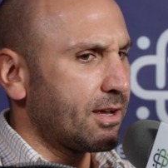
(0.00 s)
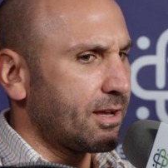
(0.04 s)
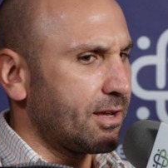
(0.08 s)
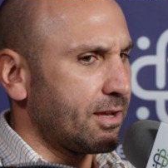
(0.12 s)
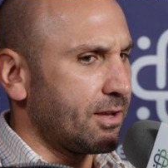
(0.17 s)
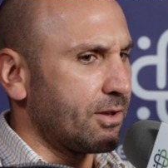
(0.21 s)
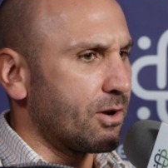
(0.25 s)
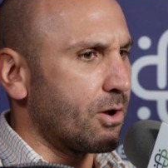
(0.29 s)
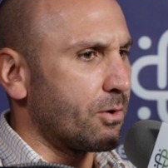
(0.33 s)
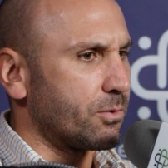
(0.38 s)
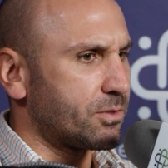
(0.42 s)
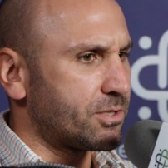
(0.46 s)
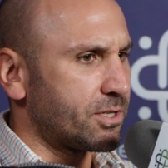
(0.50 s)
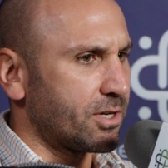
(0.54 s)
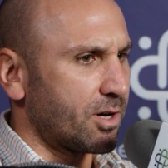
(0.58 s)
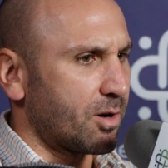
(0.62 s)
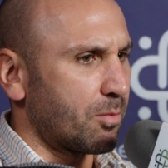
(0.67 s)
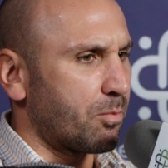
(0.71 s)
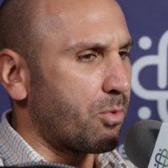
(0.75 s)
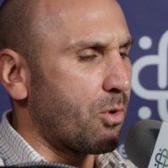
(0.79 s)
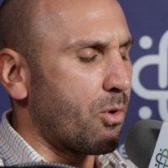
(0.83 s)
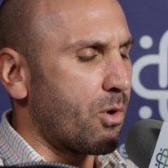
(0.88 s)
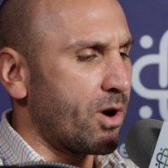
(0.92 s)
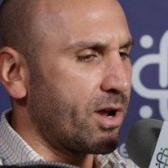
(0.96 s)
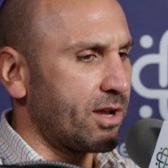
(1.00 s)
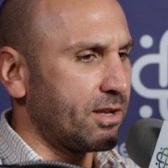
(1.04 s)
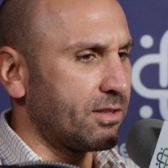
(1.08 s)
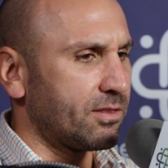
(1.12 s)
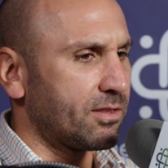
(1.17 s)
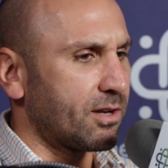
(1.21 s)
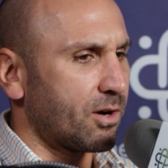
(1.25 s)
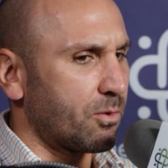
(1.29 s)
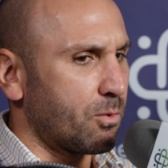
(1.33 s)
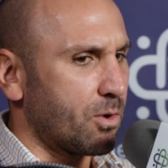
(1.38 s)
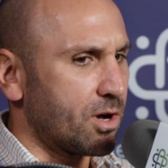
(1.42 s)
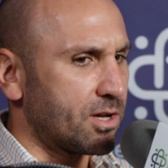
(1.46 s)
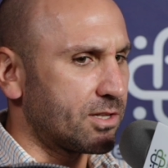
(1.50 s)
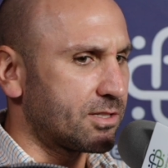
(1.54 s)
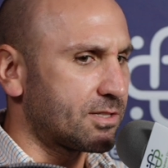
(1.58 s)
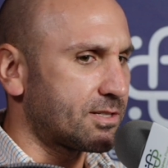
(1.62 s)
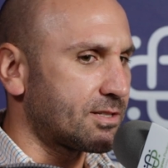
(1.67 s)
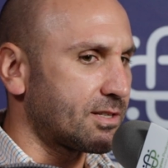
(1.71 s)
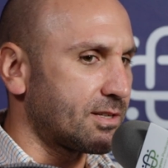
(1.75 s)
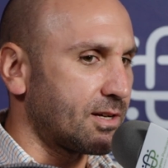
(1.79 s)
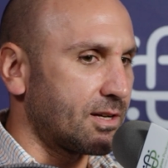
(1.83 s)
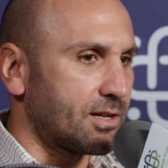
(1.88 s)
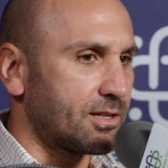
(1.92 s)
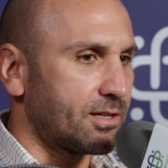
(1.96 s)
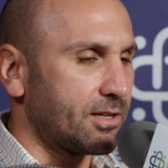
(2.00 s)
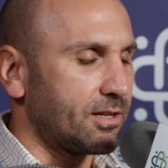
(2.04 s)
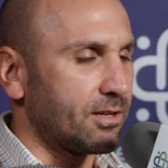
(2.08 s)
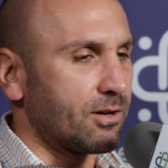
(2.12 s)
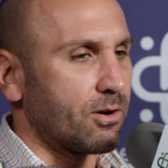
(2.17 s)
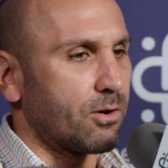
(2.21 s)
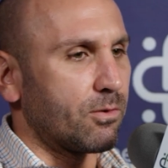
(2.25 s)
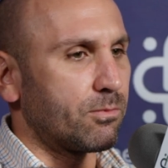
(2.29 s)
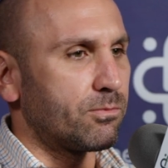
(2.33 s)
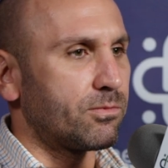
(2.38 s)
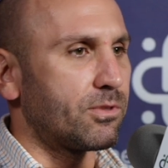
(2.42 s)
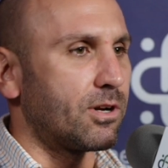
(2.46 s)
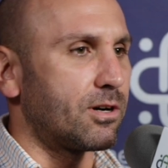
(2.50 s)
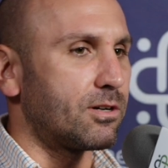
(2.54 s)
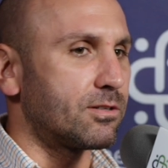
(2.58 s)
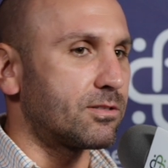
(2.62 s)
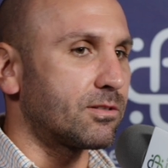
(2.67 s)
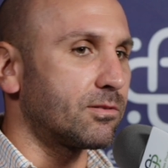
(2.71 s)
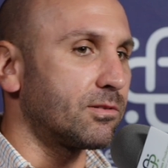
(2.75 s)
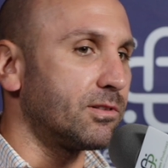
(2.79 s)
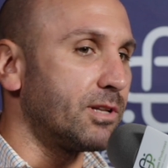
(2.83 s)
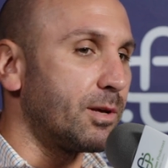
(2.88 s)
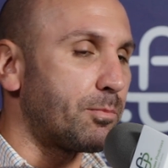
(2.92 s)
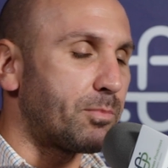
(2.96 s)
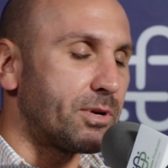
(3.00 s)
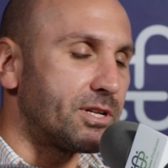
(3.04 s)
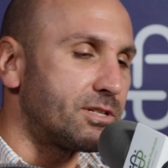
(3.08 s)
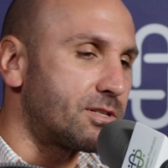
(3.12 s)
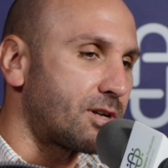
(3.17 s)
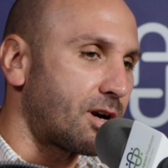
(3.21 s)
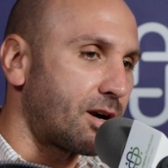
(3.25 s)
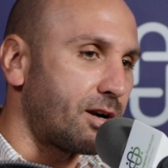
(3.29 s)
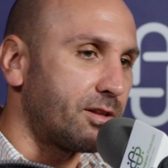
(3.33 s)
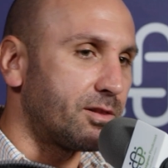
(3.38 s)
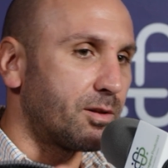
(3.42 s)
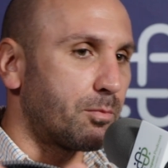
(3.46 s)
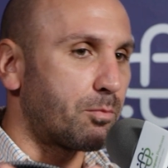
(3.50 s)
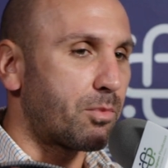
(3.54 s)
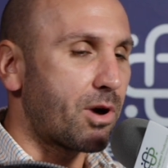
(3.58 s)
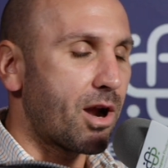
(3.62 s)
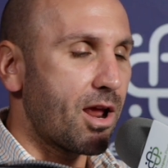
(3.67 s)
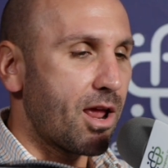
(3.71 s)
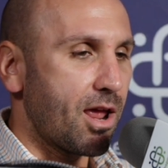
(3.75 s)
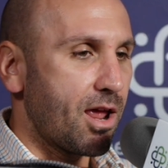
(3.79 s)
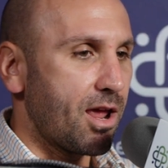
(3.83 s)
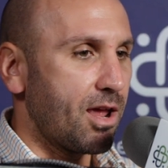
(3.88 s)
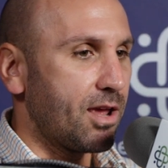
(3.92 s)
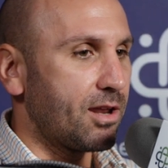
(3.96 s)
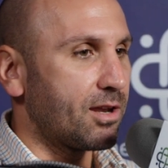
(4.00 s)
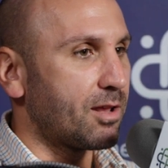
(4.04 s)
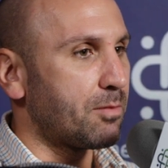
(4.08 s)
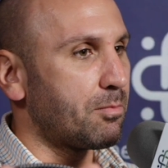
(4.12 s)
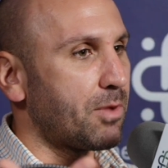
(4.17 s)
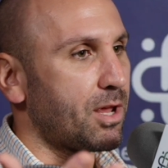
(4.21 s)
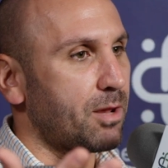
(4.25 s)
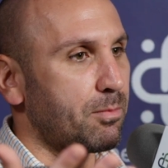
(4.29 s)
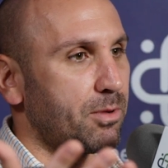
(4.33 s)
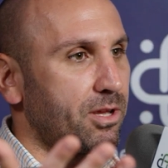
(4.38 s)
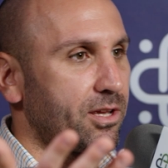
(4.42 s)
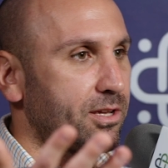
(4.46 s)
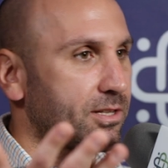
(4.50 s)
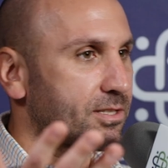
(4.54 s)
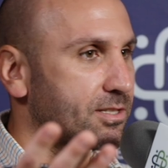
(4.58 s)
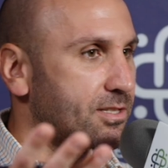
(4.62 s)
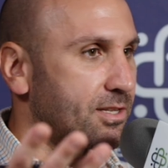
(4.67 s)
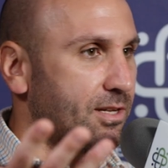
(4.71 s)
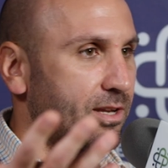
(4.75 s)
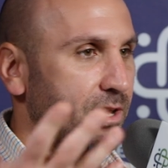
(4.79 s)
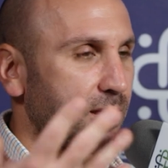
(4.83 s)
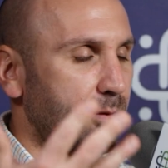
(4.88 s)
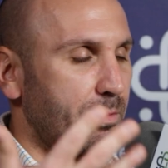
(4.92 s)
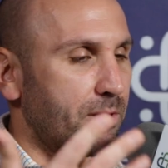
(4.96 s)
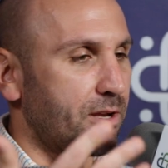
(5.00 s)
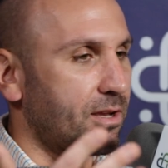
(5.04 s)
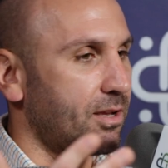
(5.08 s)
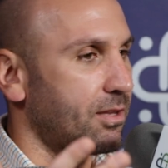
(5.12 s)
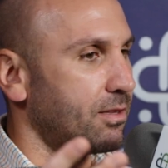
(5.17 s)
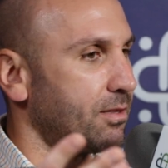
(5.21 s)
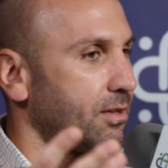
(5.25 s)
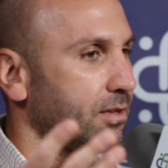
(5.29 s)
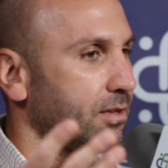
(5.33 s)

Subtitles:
to your point, there was, there's lipids are in the brain and maybe it's inhibiting